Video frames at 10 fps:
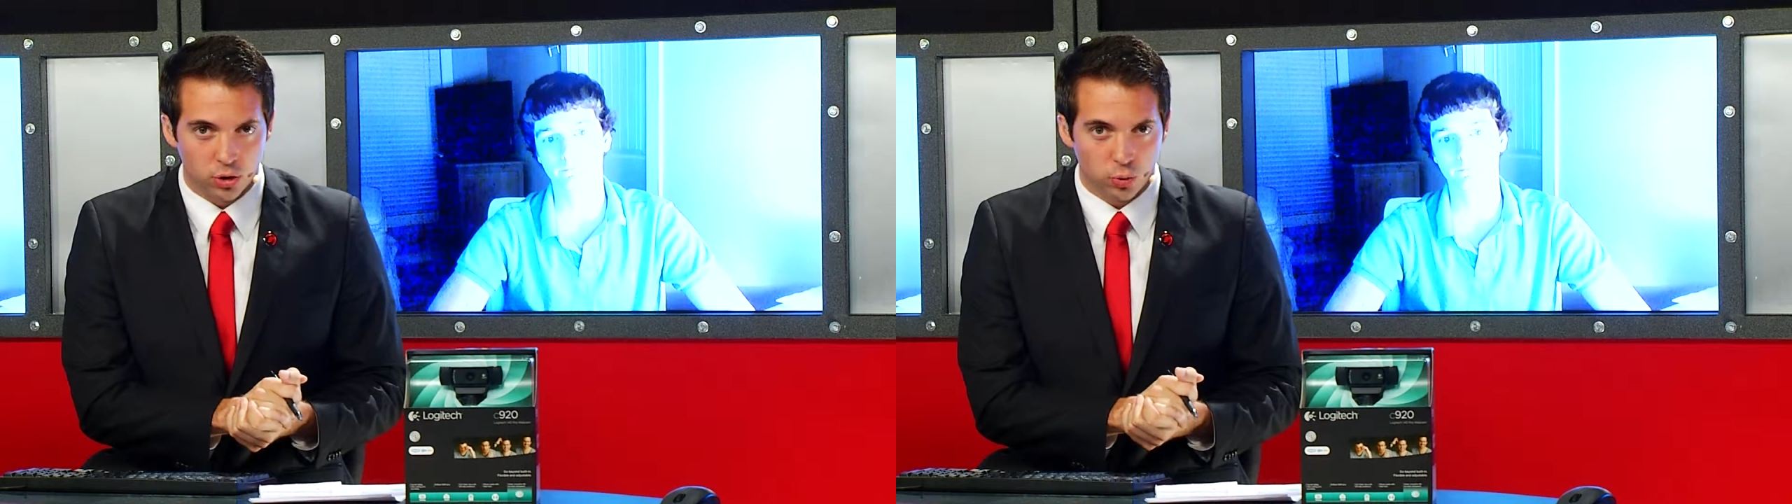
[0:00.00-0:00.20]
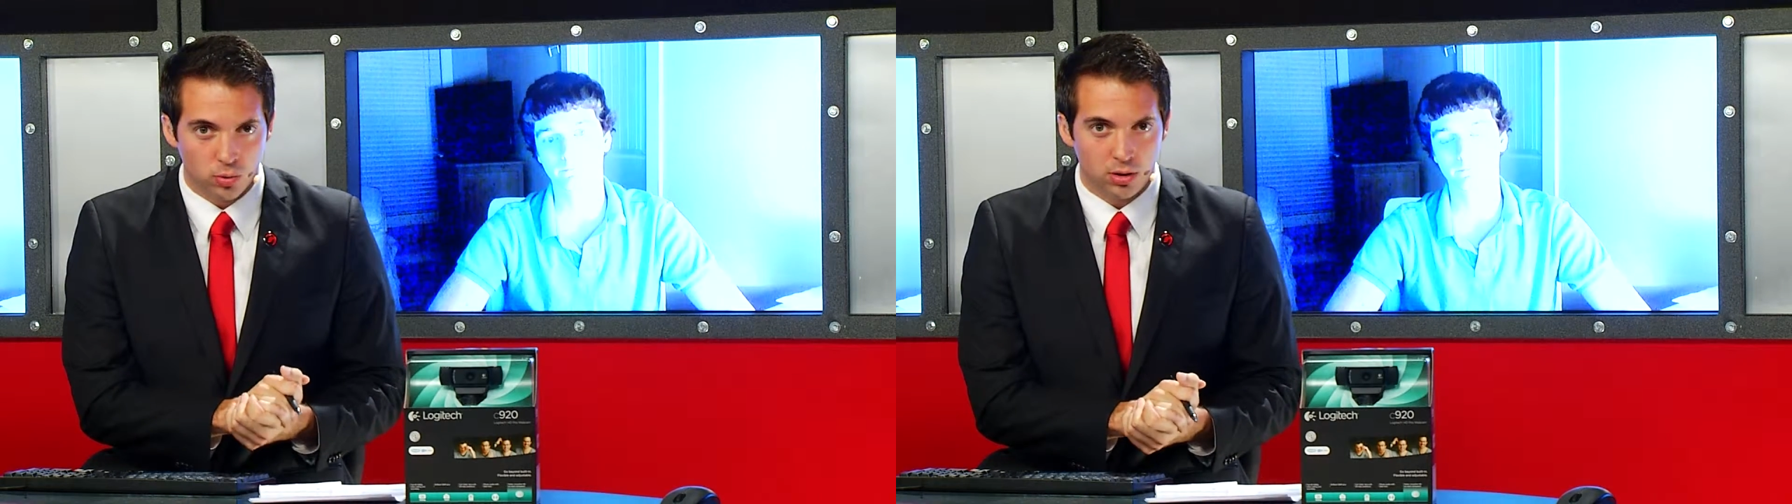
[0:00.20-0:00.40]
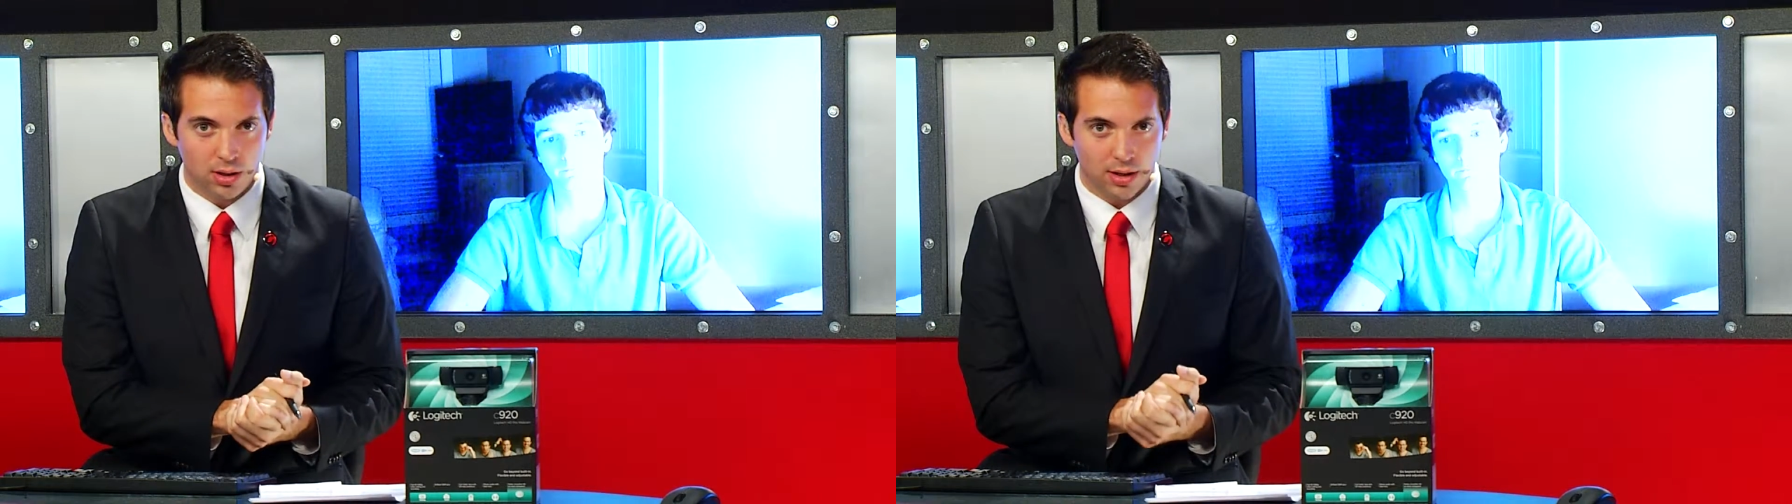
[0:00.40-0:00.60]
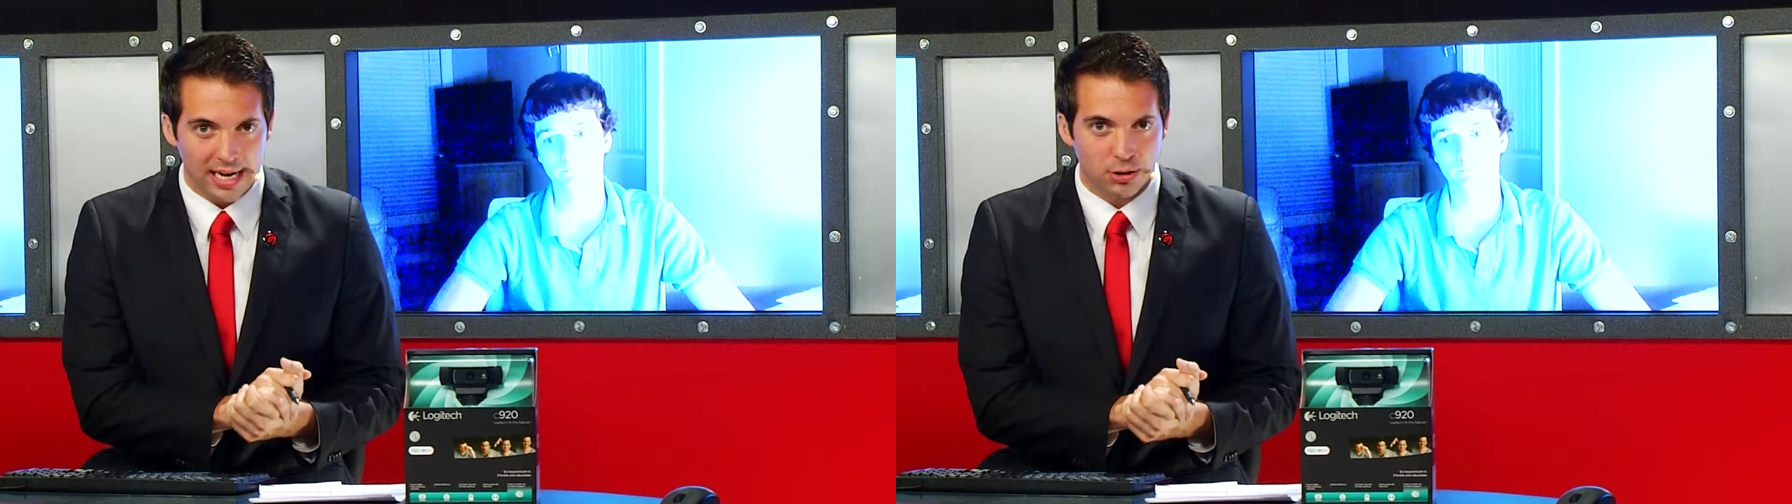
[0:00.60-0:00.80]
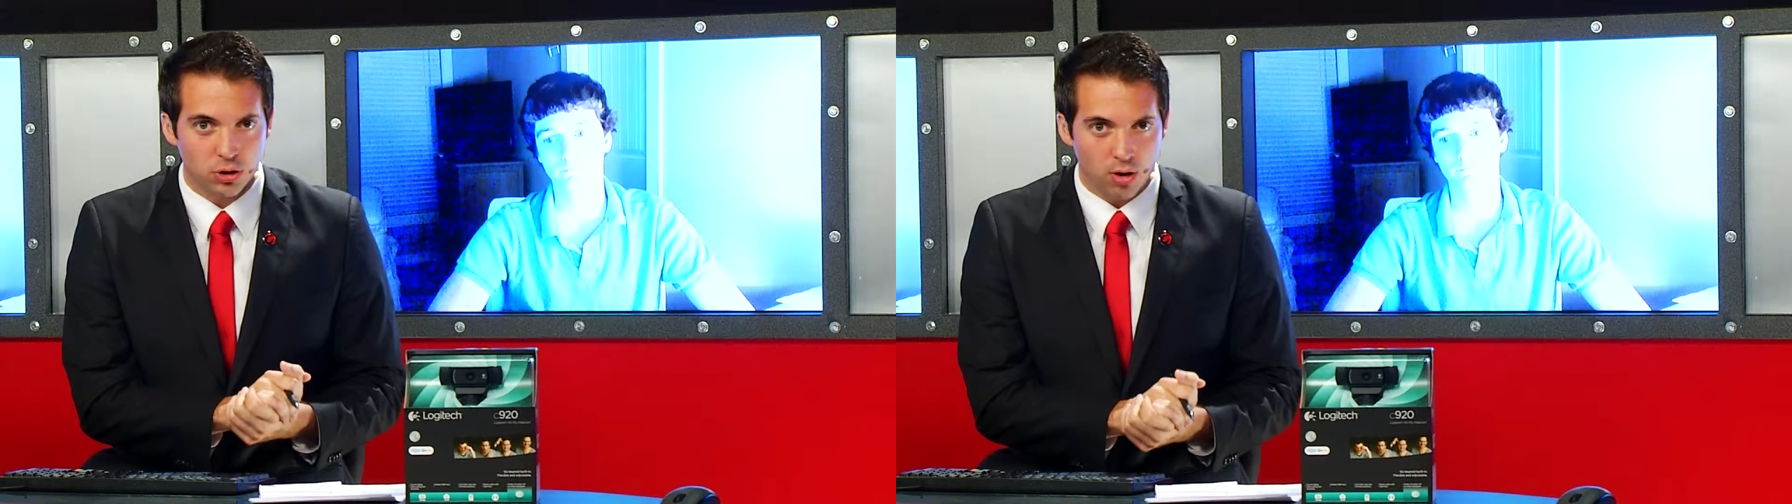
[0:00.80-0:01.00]
dual
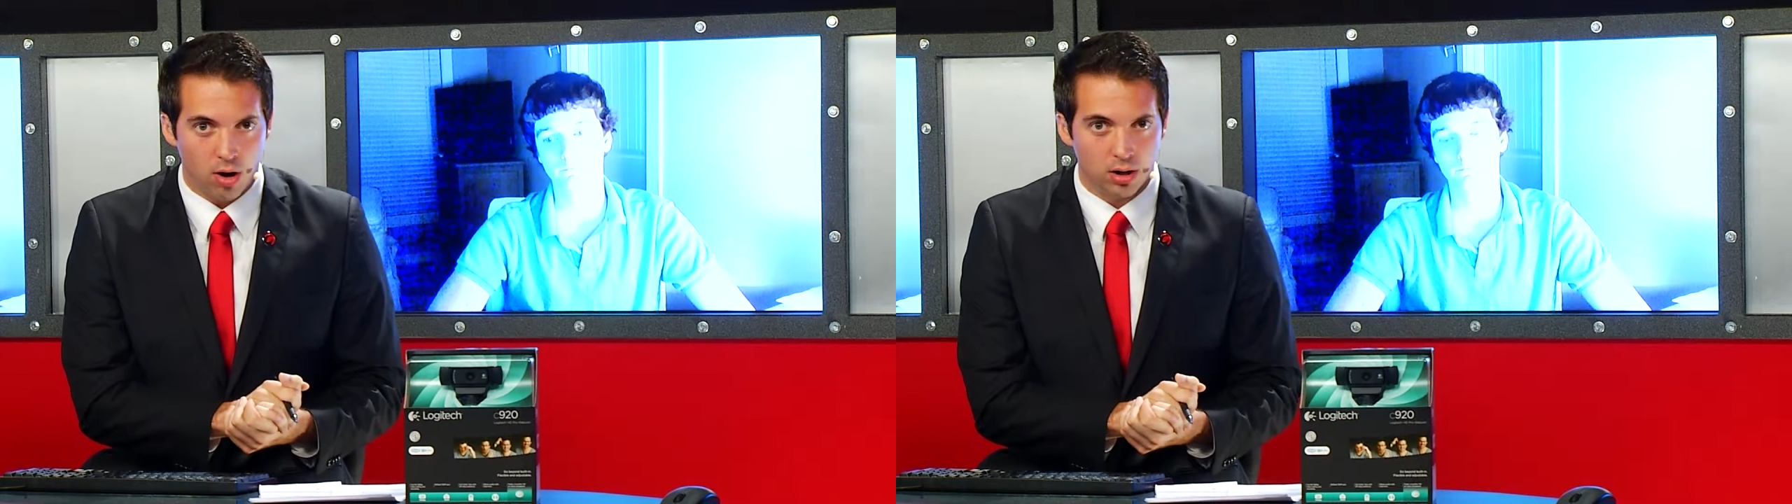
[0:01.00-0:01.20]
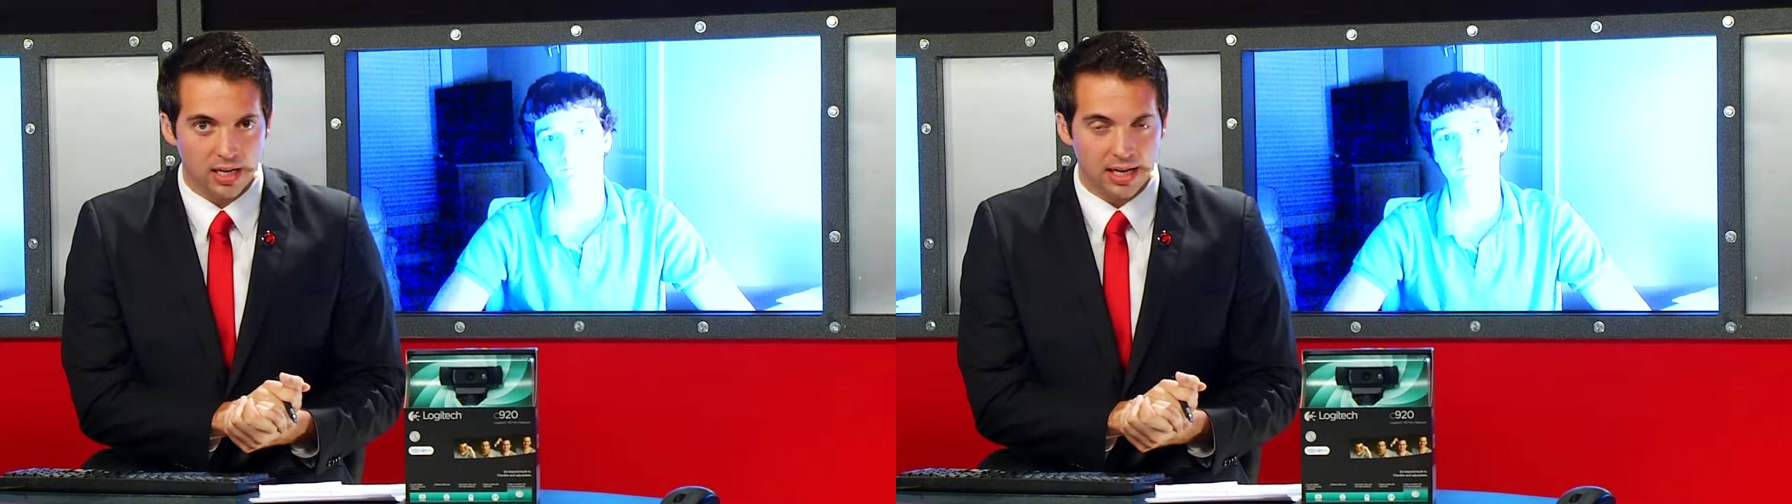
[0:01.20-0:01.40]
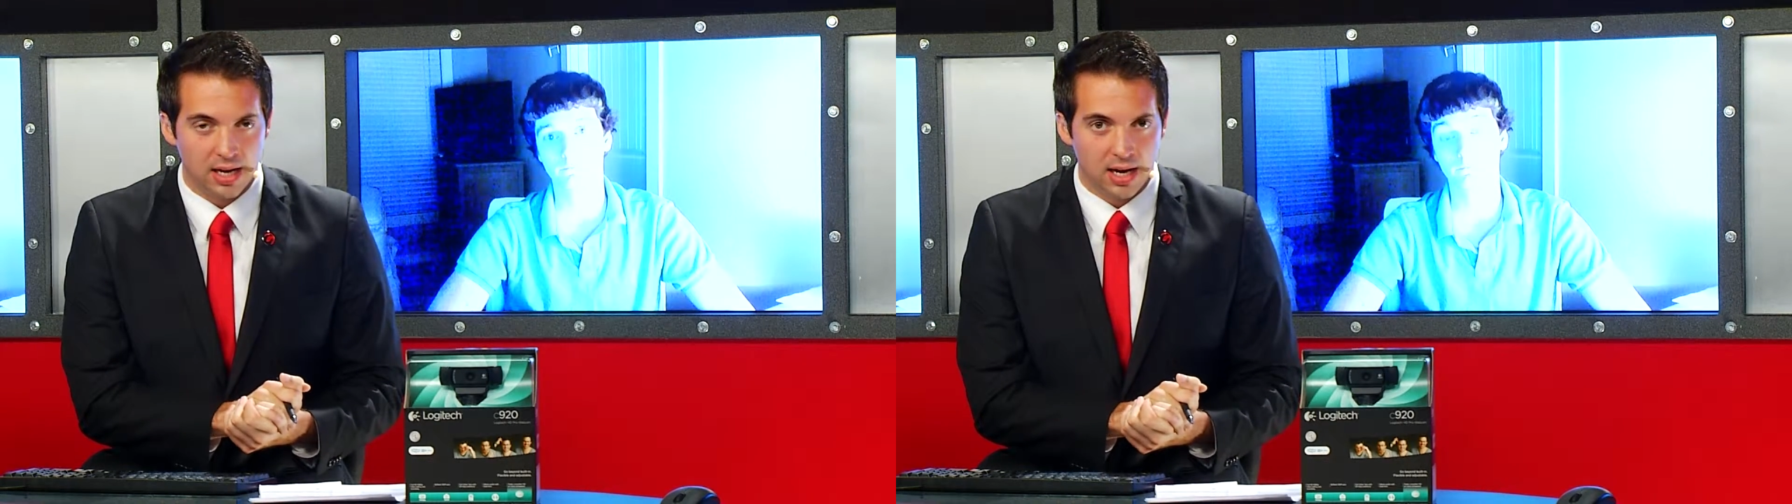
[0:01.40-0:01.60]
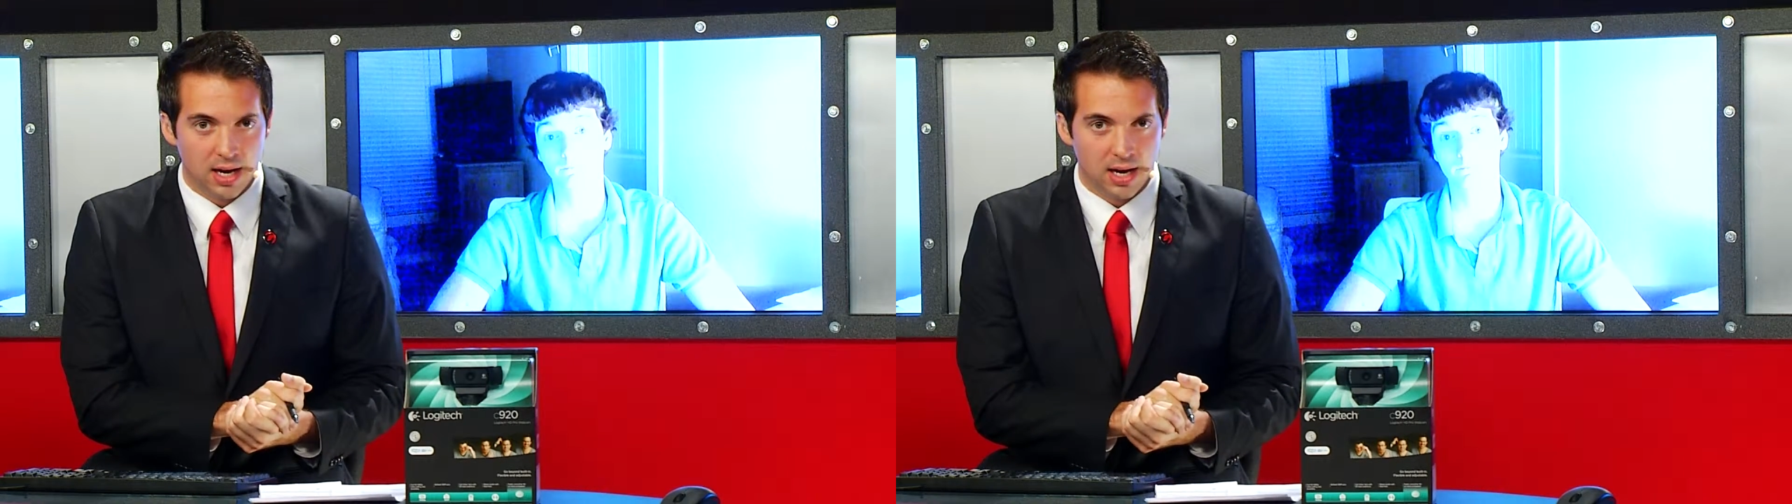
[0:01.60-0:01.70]
nature arty